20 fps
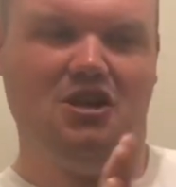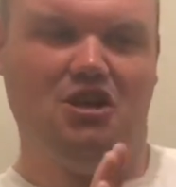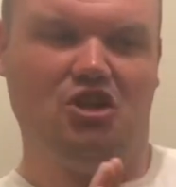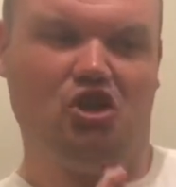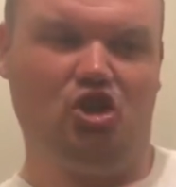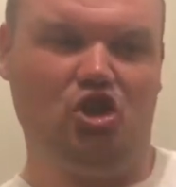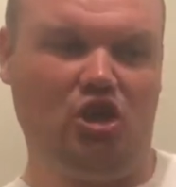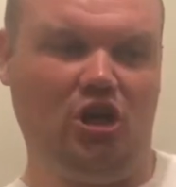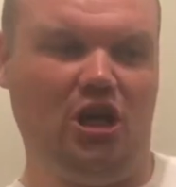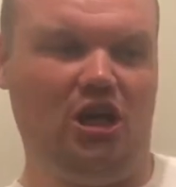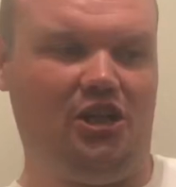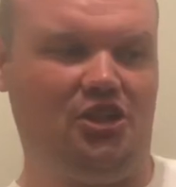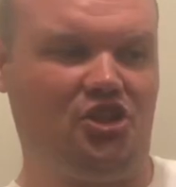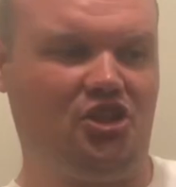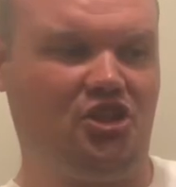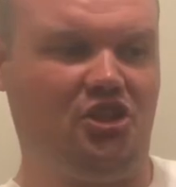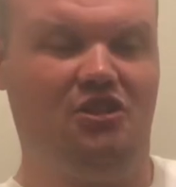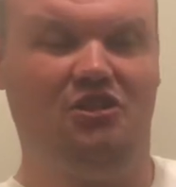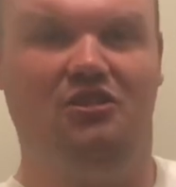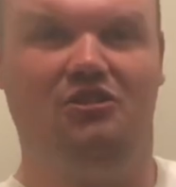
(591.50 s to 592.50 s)

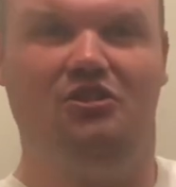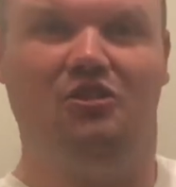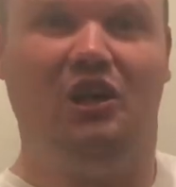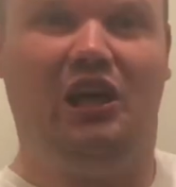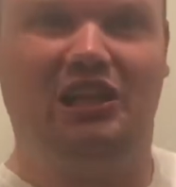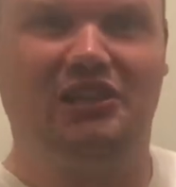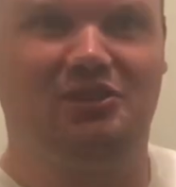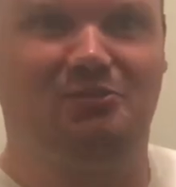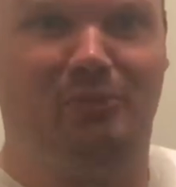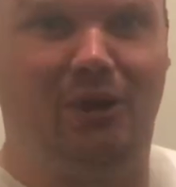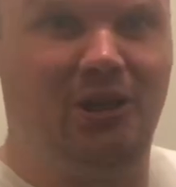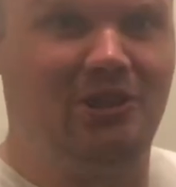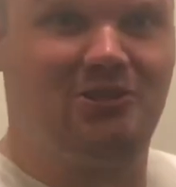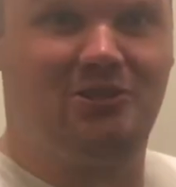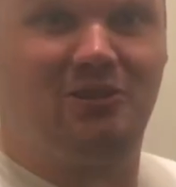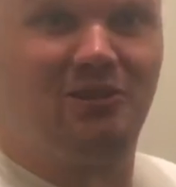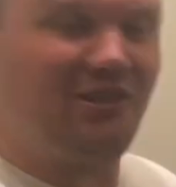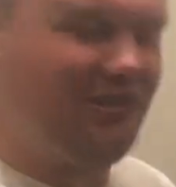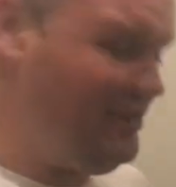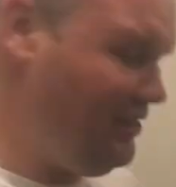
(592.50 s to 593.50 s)
Crush. Not
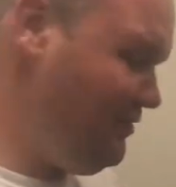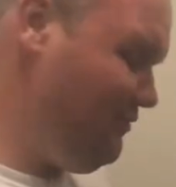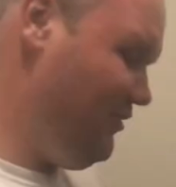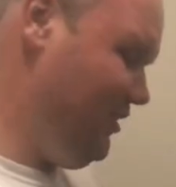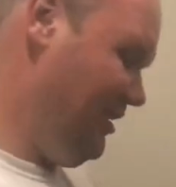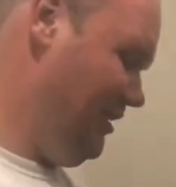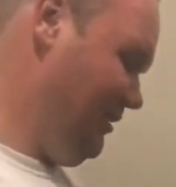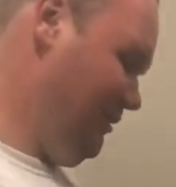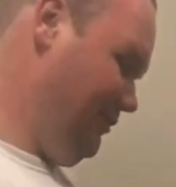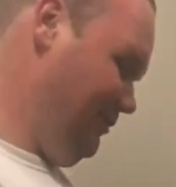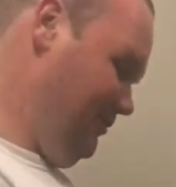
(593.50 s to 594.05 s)
sponsoring this video.